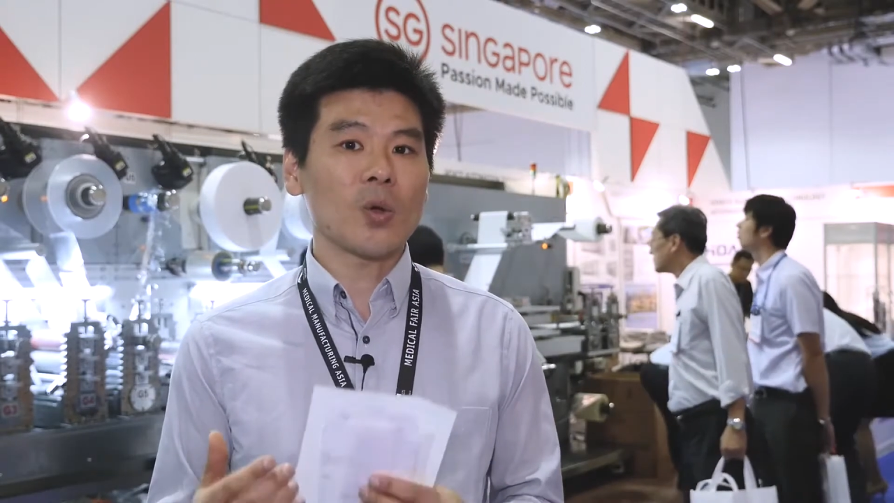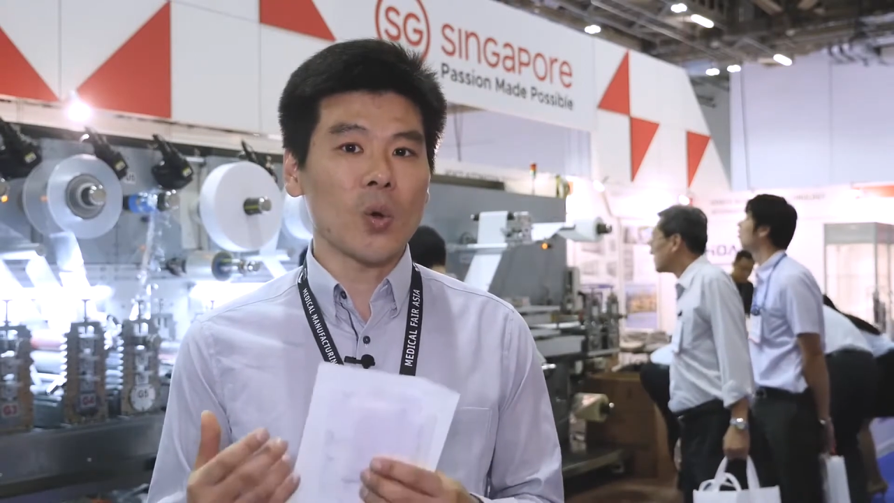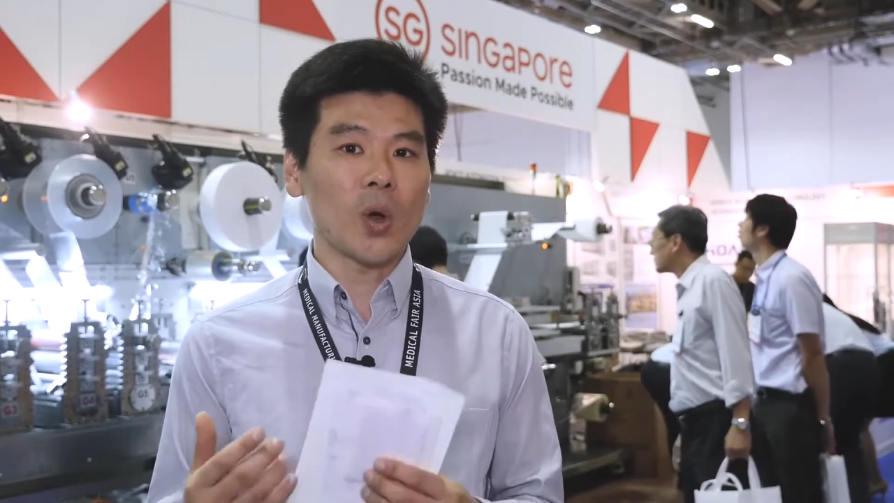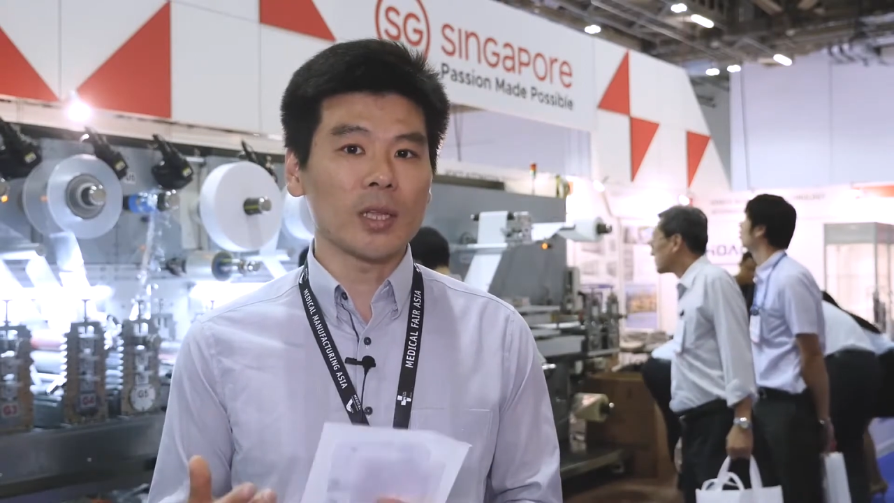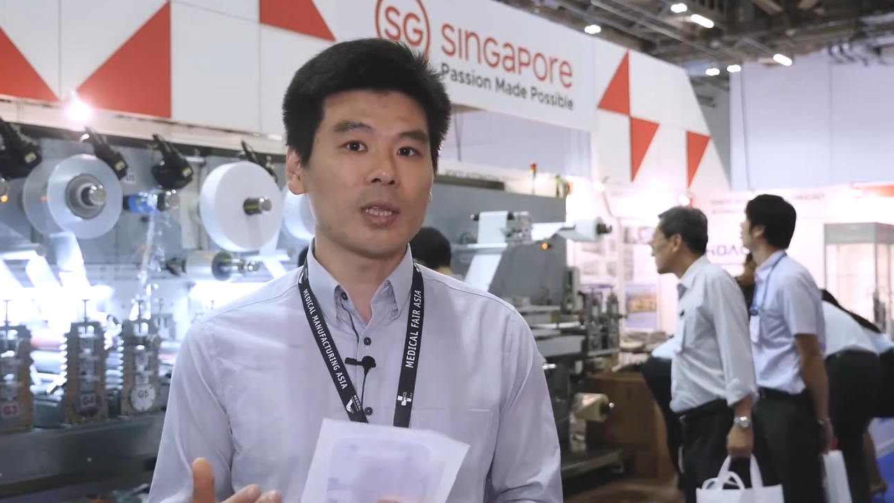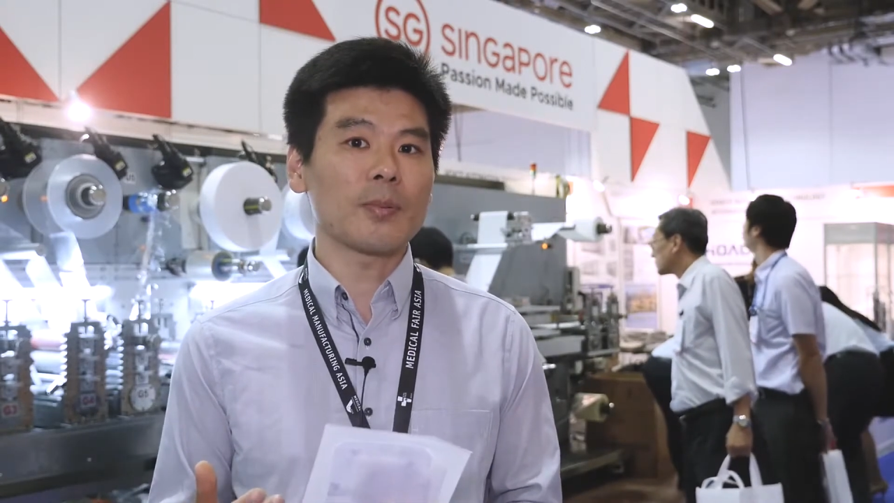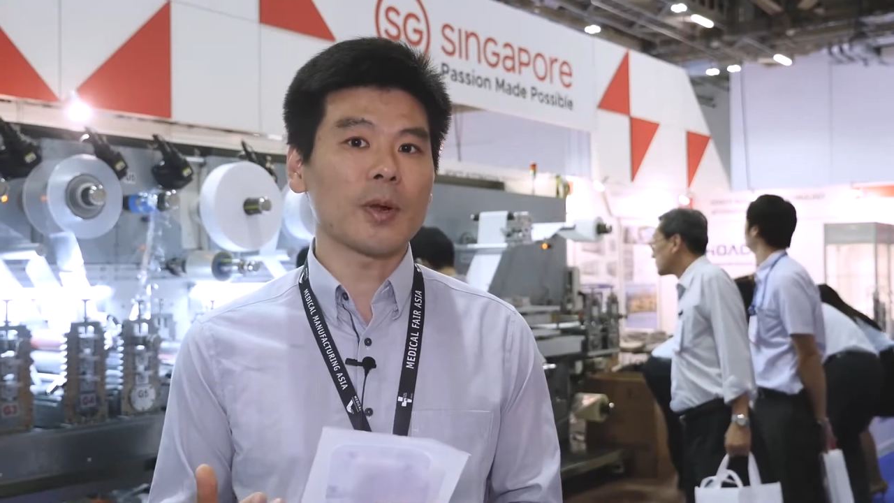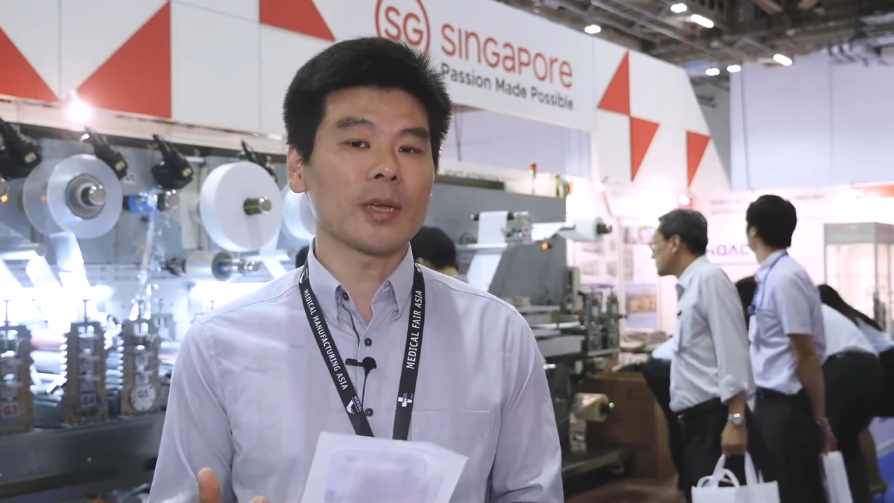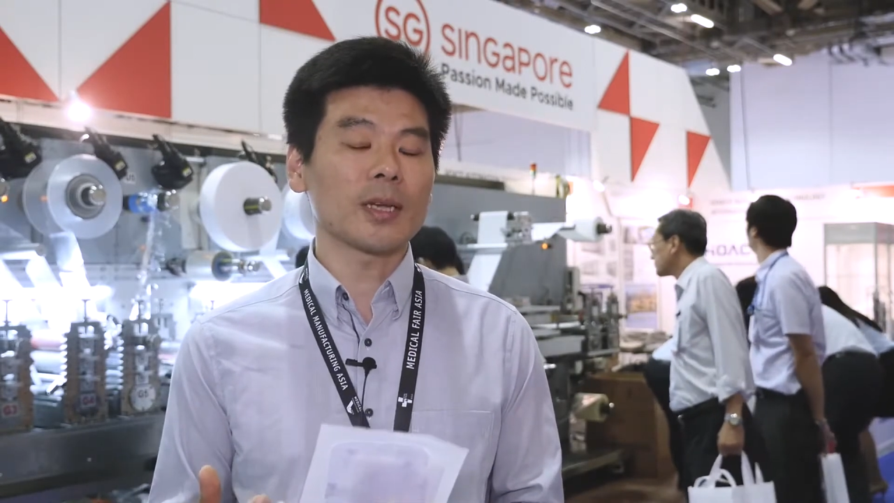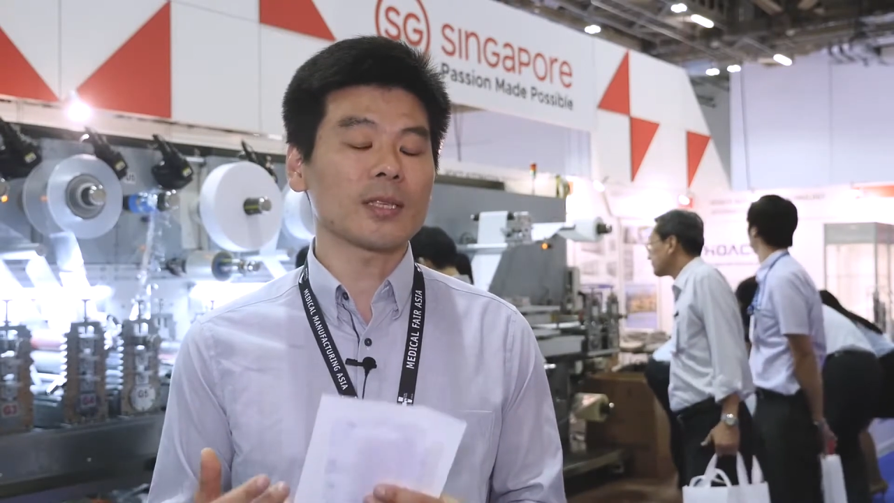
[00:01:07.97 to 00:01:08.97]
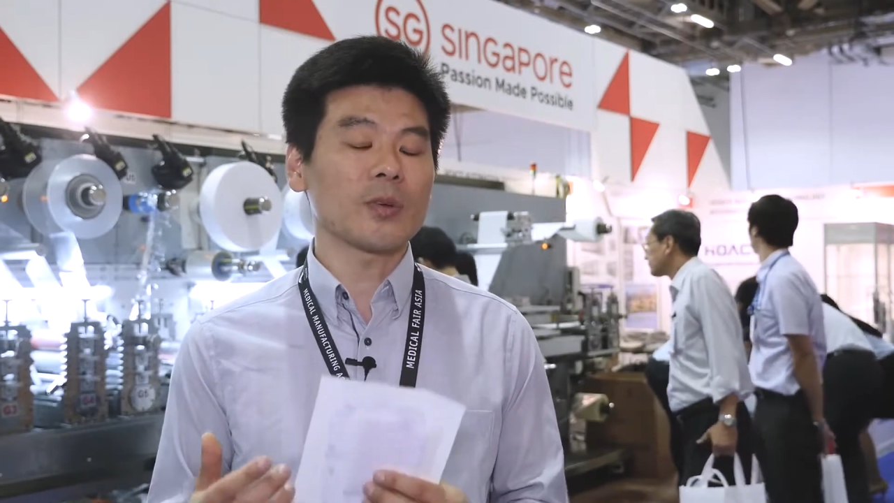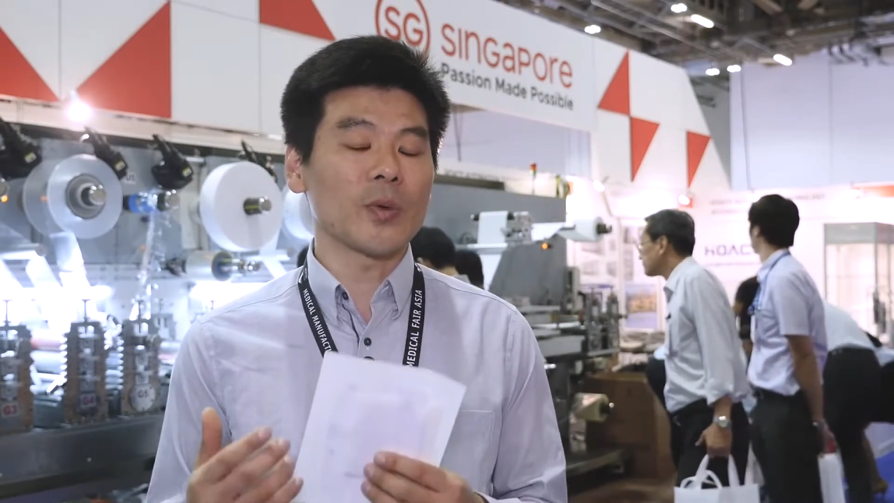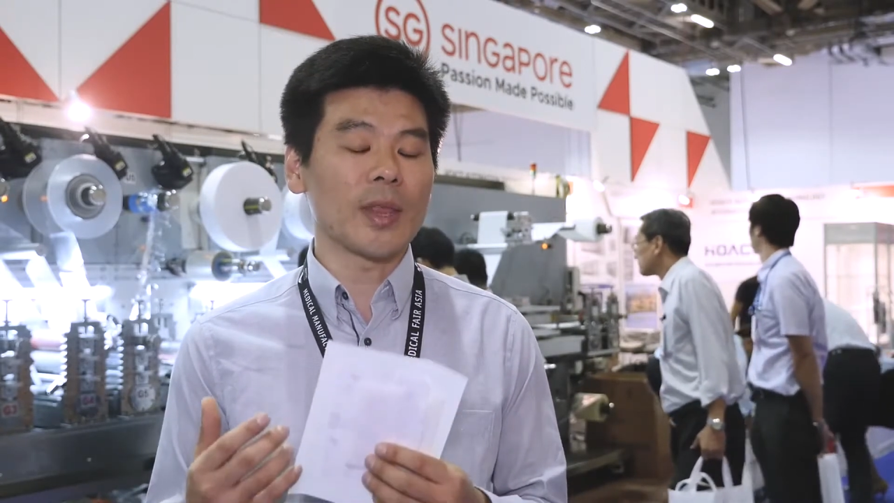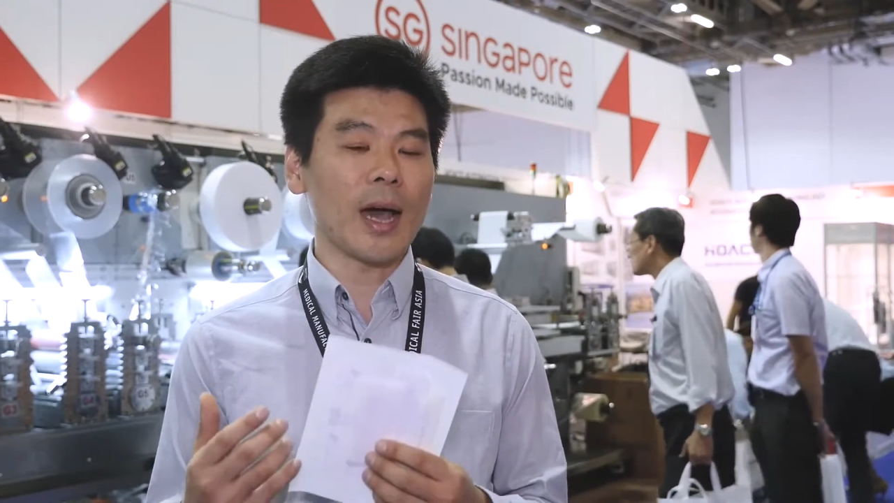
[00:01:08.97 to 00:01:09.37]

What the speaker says: quality products with a